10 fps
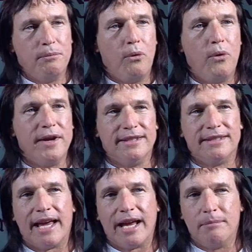boy and
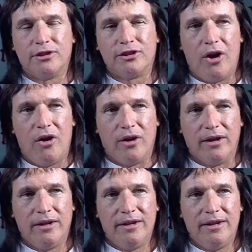sang him a song,
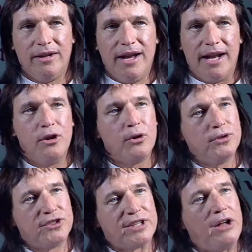and he heard
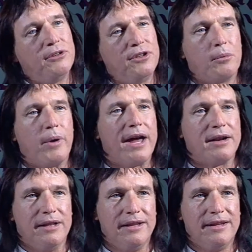the sound of the rattle.